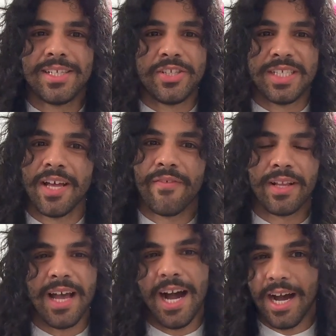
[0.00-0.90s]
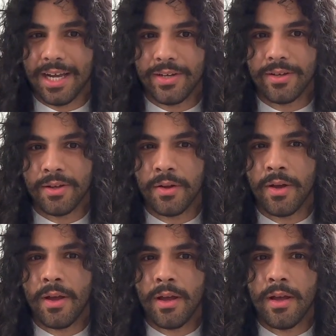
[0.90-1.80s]
just something that I do.
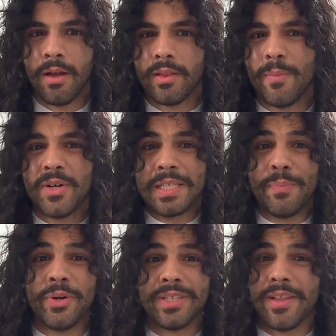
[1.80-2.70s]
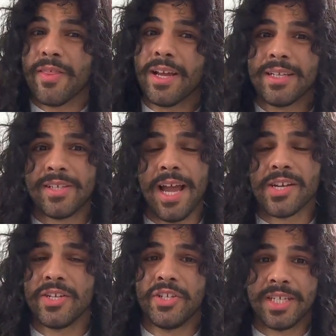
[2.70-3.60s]
The most important thing is to
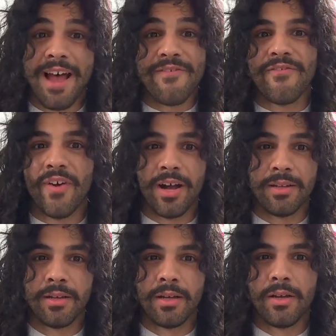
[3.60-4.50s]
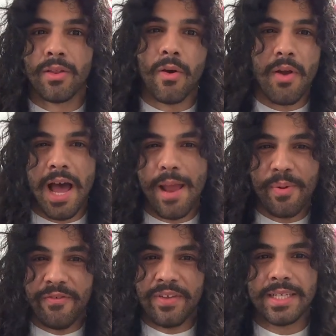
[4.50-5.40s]
actually just have fun. Don't
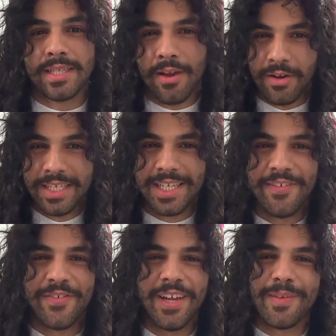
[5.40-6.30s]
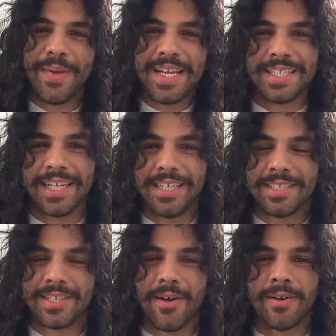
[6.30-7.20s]
hyperfixate on something basically.
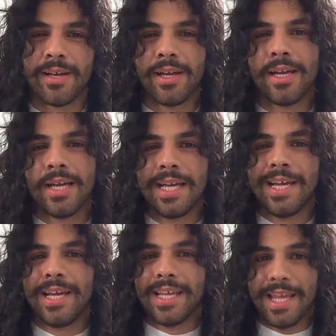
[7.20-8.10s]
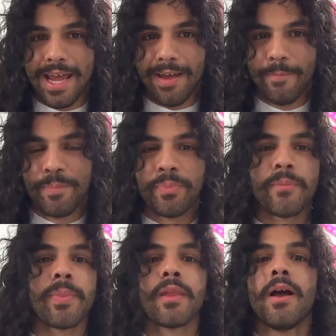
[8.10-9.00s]
So yeah,
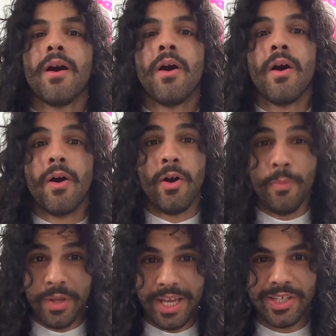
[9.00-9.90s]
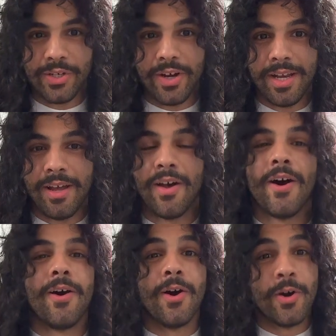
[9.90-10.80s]
hope you enjoyed.
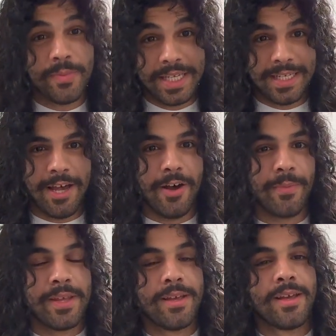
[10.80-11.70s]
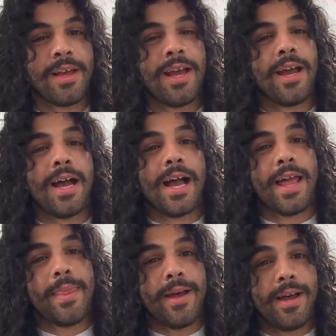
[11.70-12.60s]
Hope this helped.
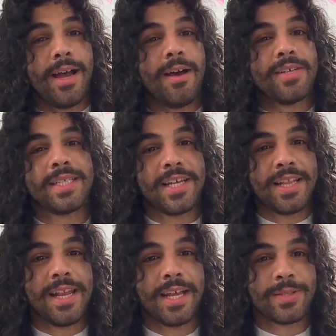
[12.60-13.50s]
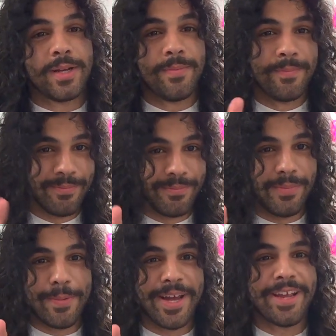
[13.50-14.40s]
and I'll see you in the next one.
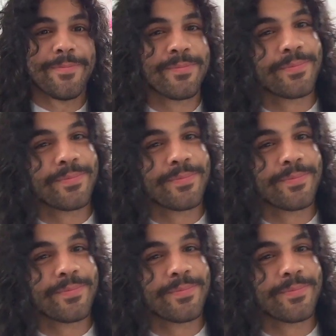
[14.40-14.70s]
Bye bye.